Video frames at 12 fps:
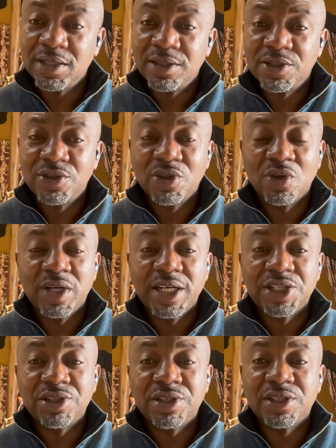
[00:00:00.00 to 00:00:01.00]
So
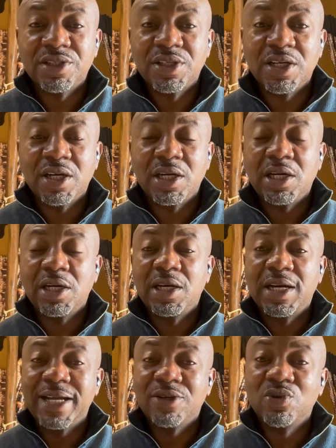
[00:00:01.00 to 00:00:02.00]
Nigeria's
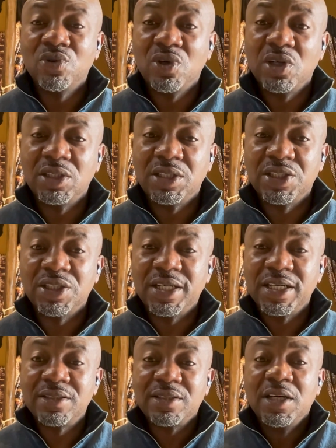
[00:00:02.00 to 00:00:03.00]
light crude oil
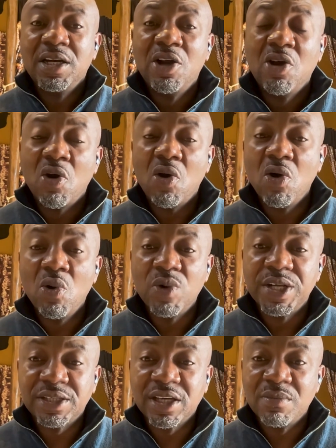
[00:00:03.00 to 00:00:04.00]
distillates
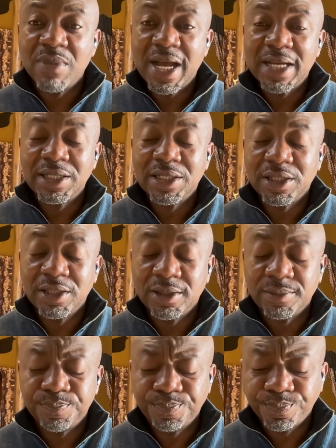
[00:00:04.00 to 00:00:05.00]
always command
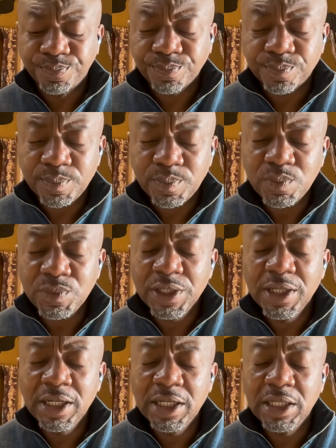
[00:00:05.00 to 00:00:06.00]

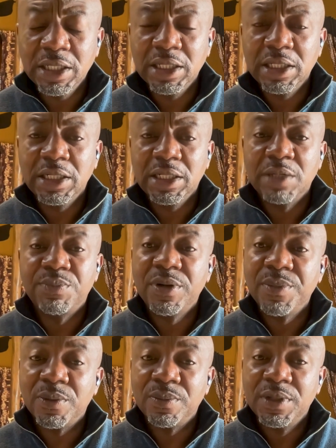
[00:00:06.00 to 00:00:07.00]
a
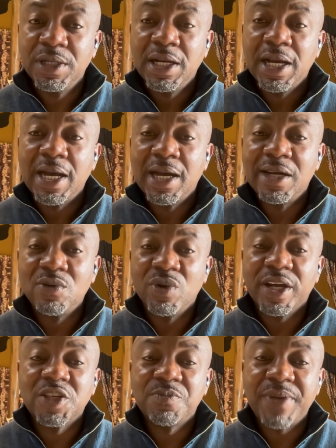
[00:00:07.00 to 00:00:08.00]
premium. And
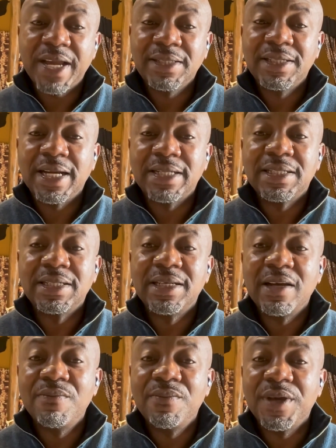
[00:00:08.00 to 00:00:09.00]
we expect that the
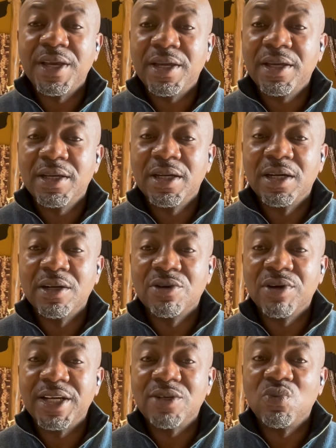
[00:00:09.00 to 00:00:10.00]
Nembe
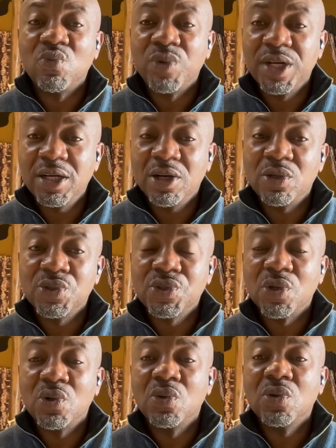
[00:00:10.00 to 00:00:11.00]
grade will
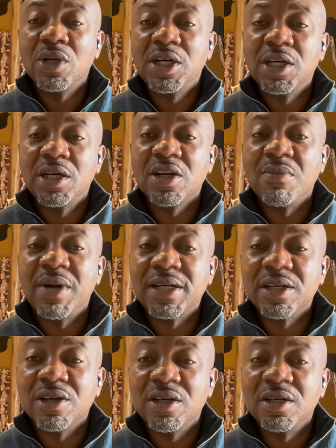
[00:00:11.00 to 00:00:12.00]
also
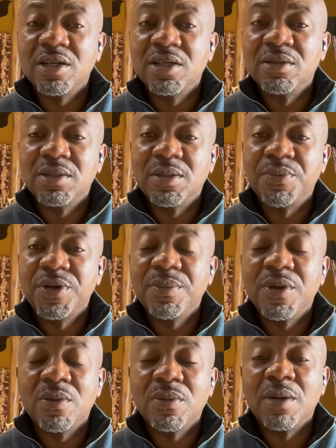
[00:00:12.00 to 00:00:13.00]
command a
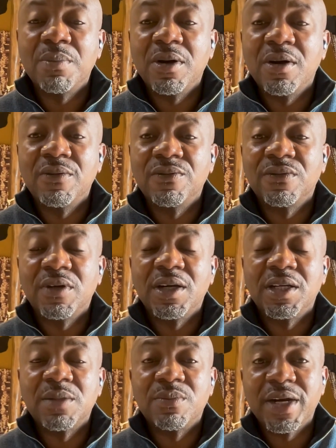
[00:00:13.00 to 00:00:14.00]
premium above
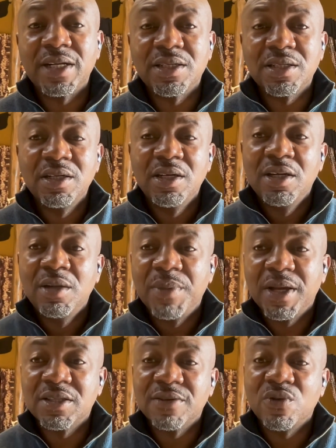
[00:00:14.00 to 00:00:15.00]
the Brent,
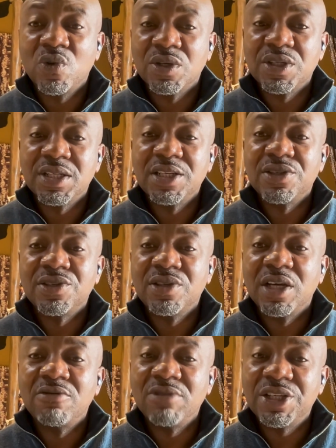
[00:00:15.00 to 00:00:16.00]
because of course it
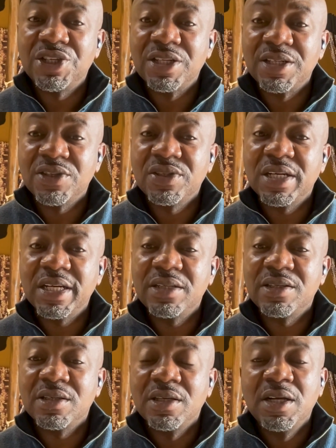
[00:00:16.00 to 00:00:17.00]
is rich in
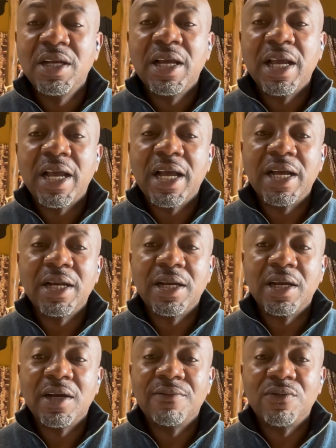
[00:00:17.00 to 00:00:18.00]
distillates and
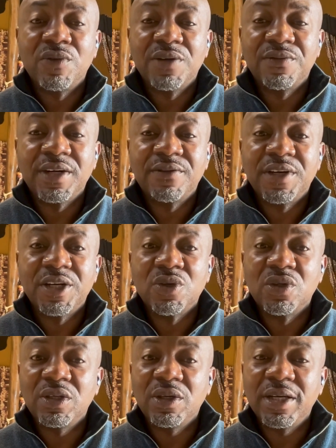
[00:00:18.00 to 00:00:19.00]
very, very, very
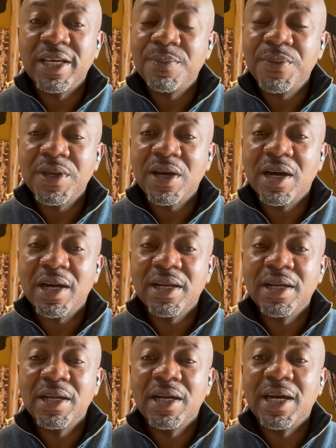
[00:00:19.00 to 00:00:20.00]
good
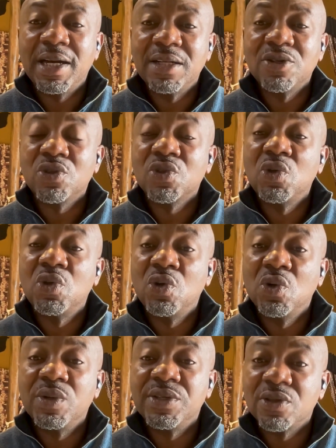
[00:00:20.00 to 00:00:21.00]
API, and it's also
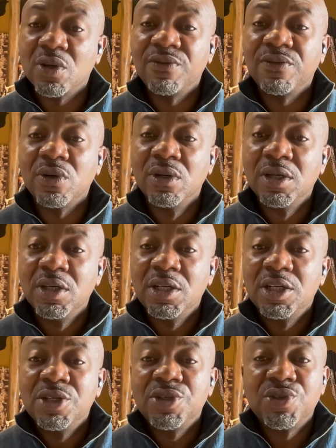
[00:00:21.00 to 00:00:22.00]
low in sulfur.
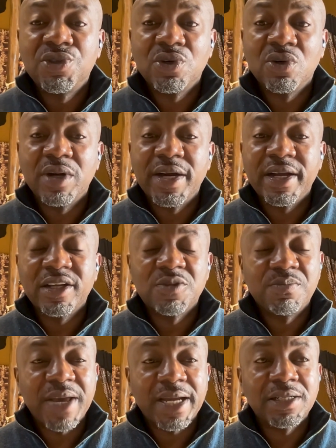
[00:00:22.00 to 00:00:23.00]
So I
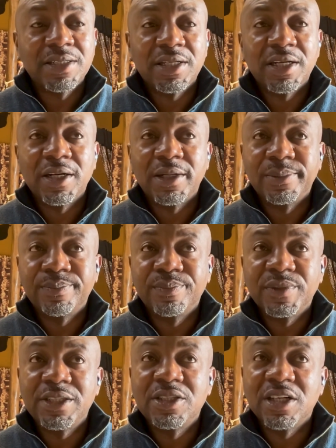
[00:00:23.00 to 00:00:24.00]
expect
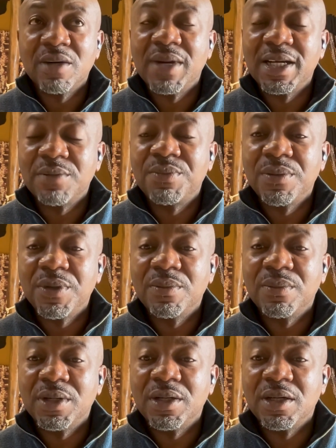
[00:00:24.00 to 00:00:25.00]
it to command a
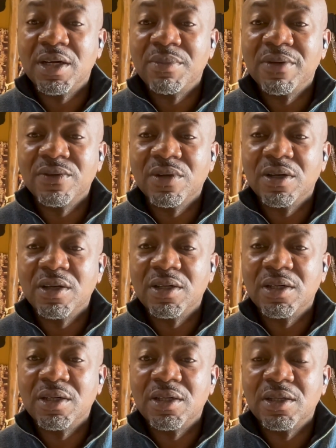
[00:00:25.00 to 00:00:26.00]
premium above
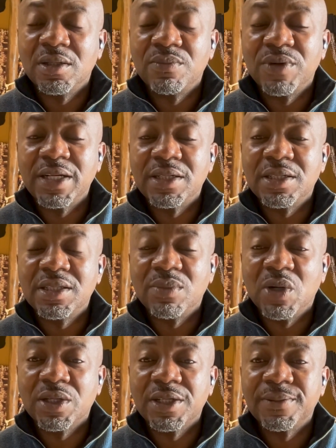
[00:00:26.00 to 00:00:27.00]
Brent in the
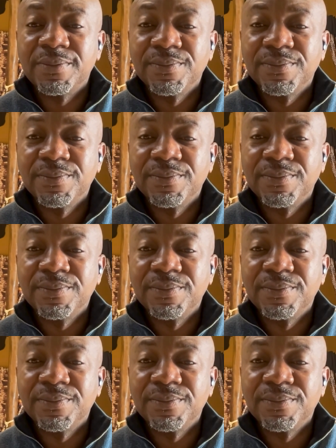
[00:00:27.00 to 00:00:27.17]
market.